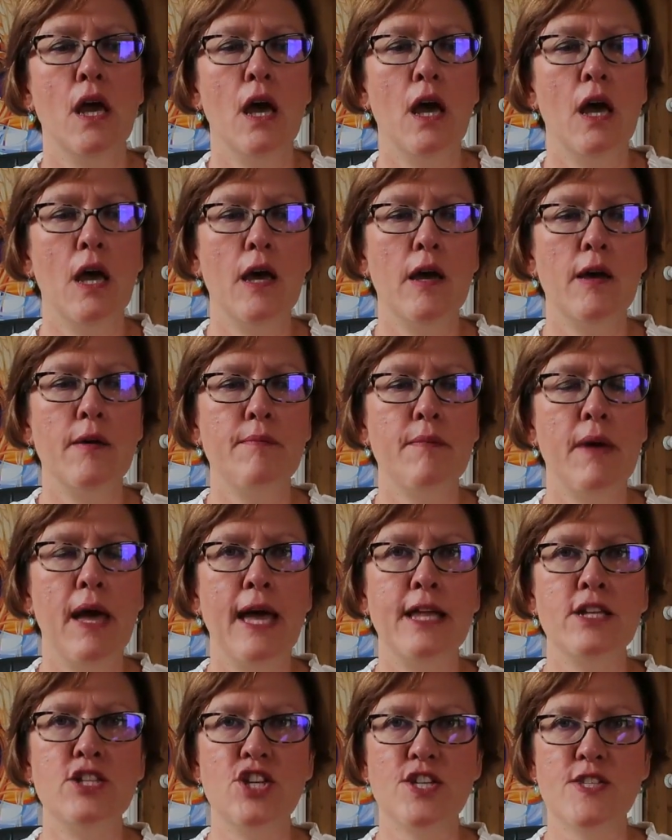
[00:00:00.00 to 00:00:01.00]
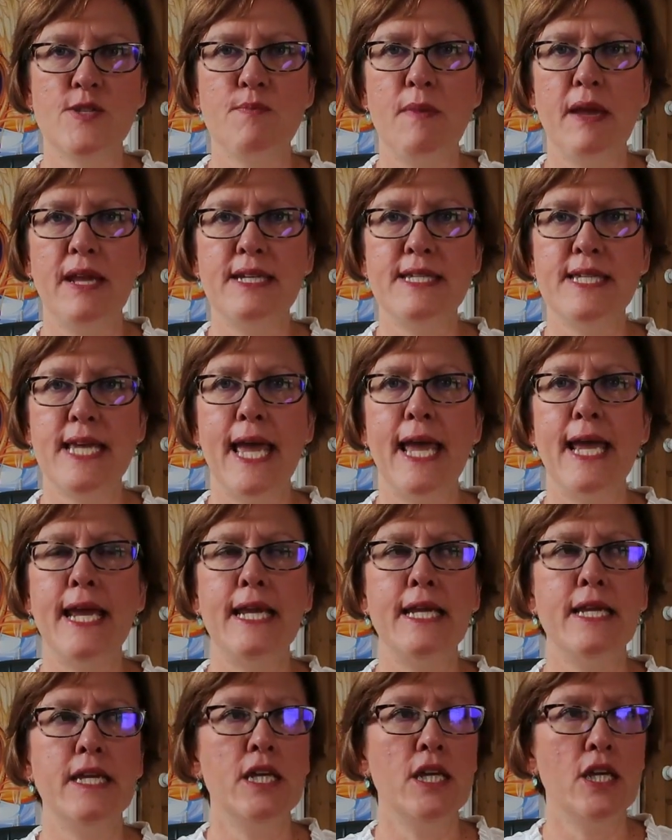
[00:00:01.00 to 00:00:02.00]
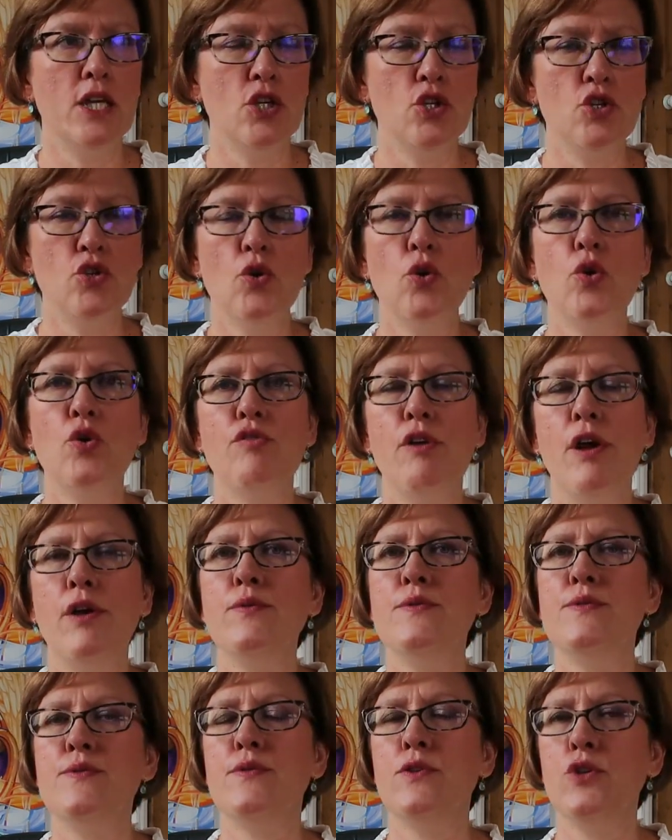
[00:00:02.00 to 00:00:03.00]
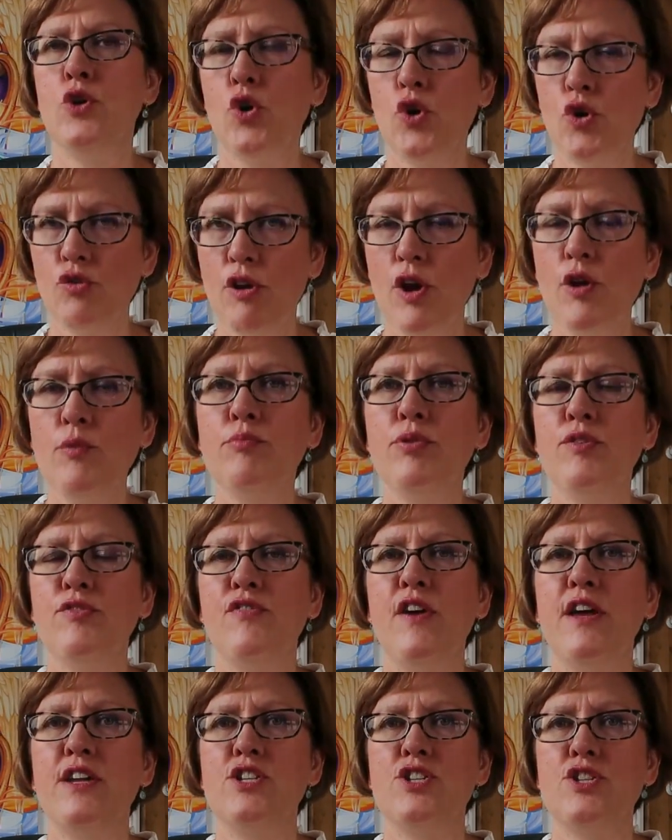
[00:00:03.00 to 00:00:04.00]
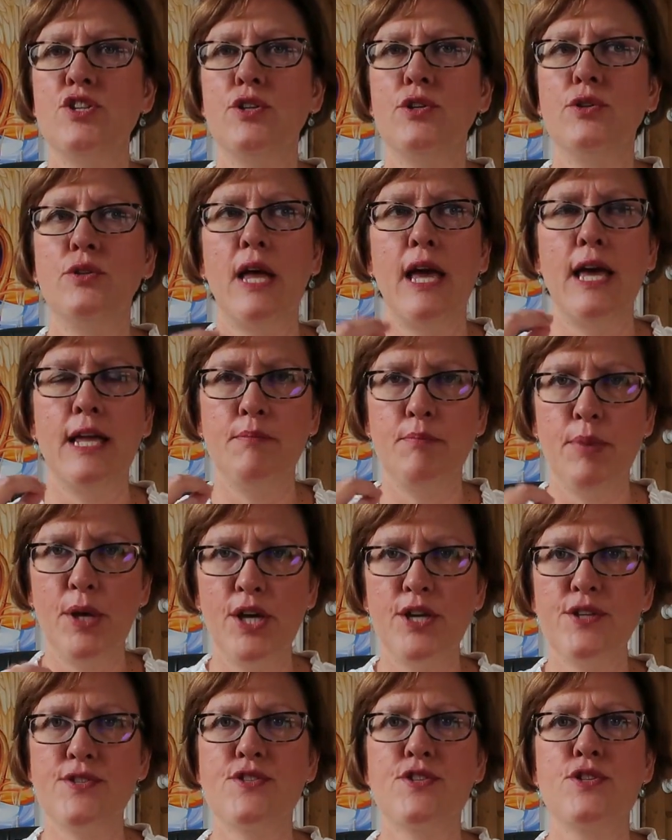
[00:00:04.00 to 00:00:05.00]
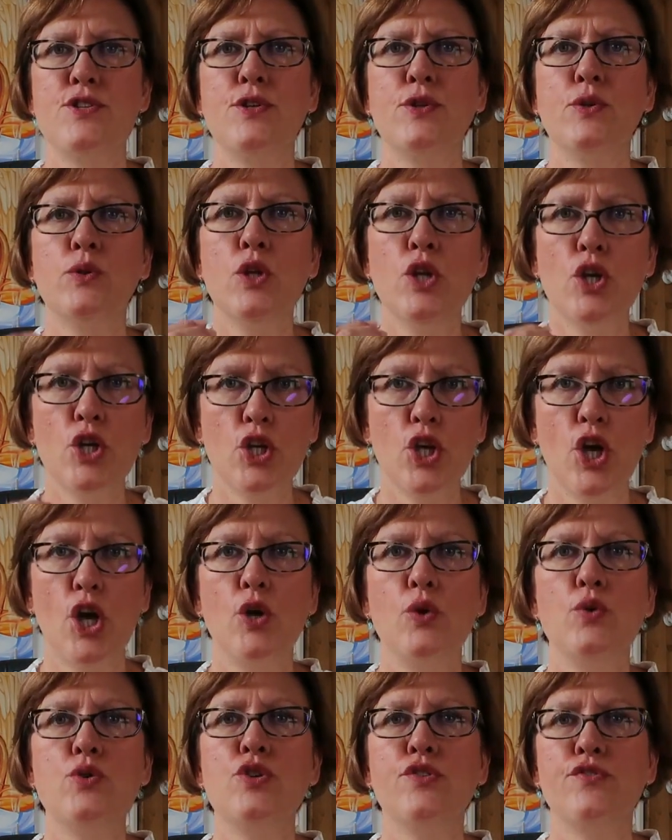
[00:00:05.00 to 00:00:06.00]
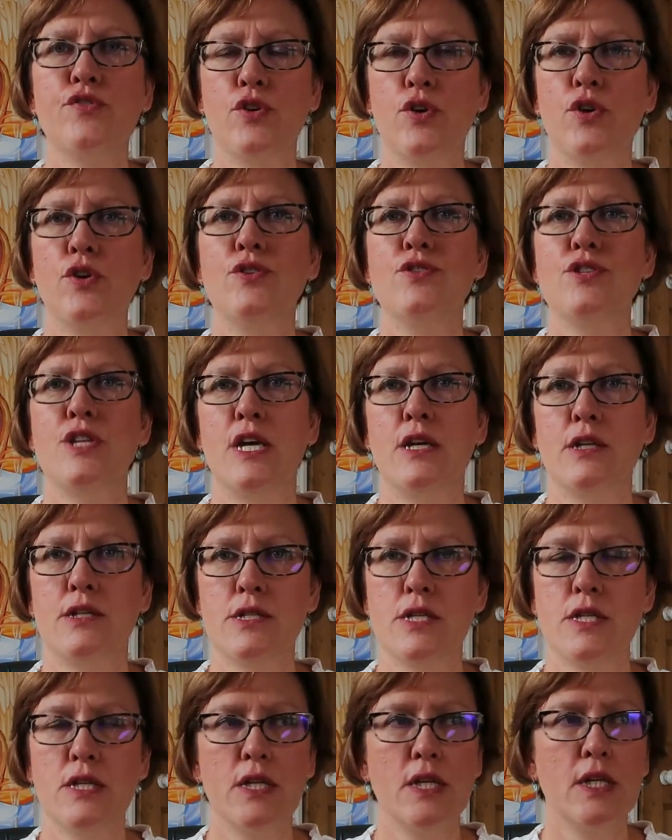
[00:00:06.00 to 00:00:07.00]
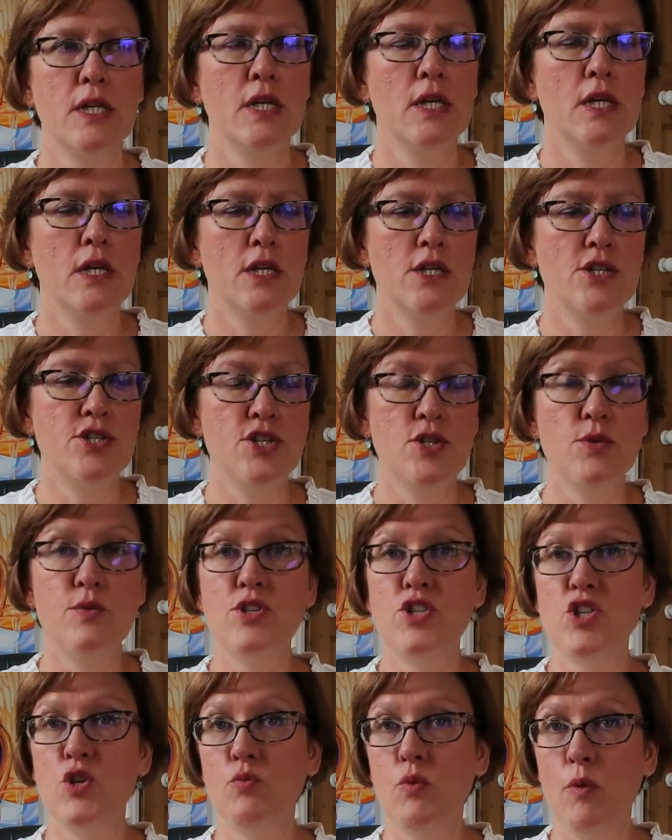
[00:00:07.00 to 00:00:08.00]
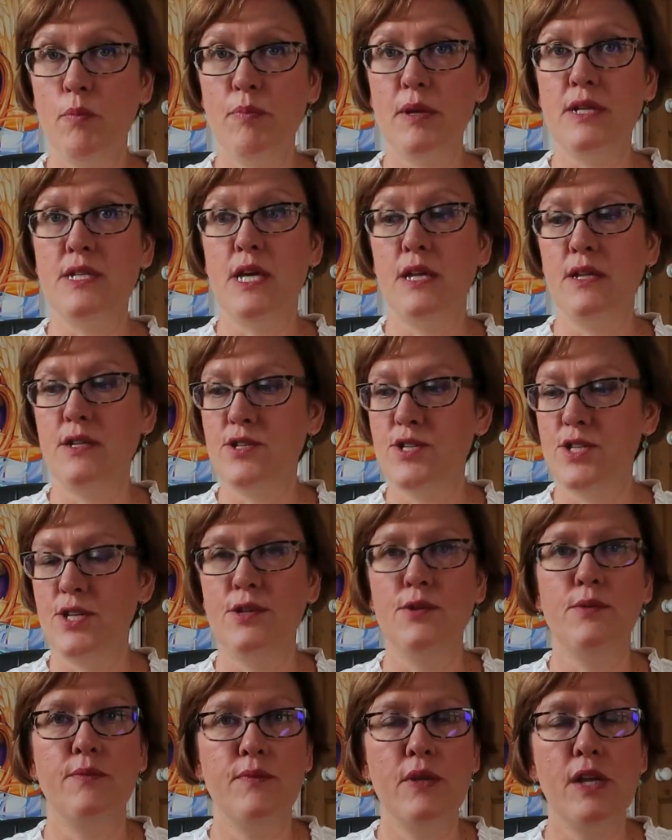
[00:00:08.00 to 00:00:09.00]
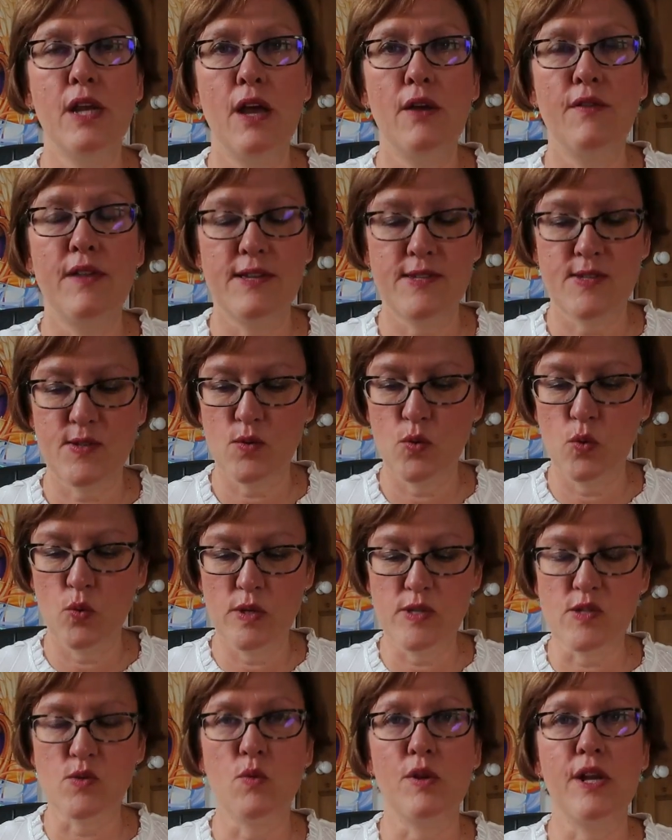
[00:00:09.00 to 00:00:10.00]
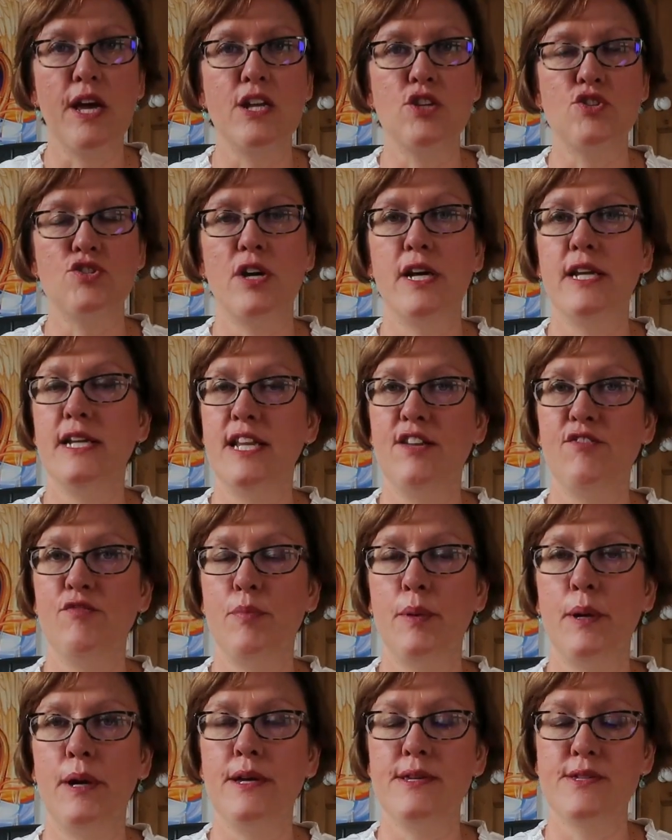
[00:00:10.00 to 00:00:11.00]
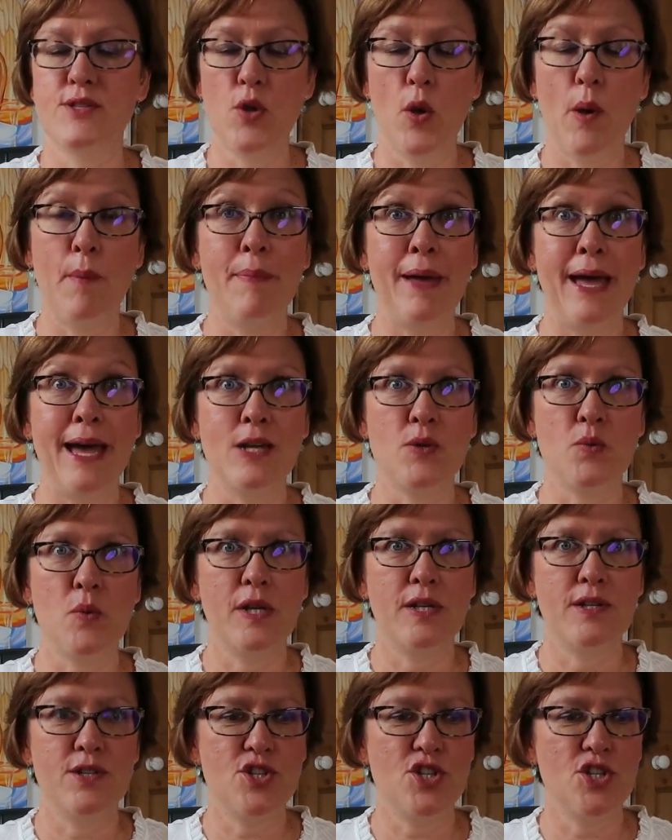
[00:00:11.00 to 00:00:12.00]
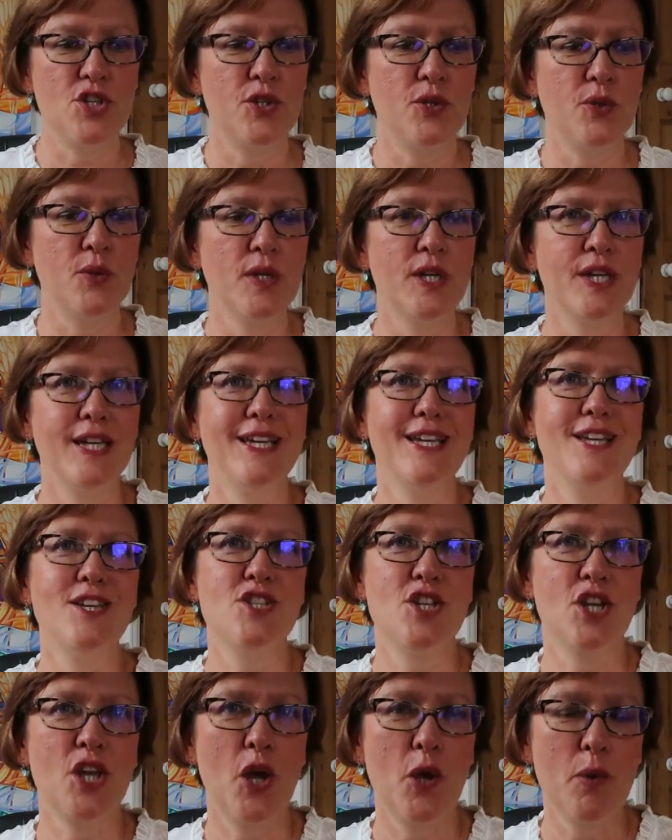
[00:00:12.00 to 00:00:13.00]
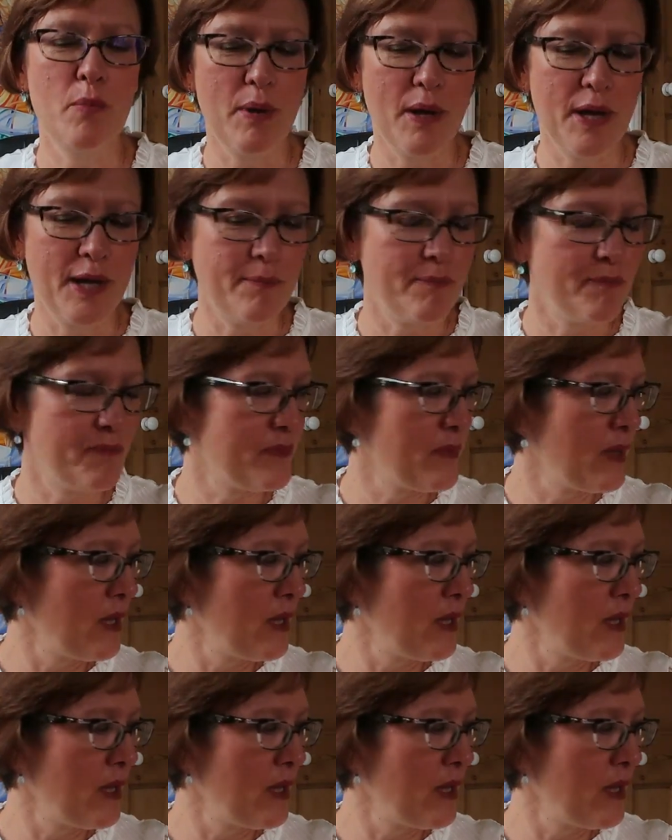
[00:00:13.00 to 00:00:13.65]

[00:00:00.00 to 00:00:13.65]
And just maintain your own professional and personal code of conduct. Do as you would be done to. You know, that's always what I try and live by. It's not a bad one to go by.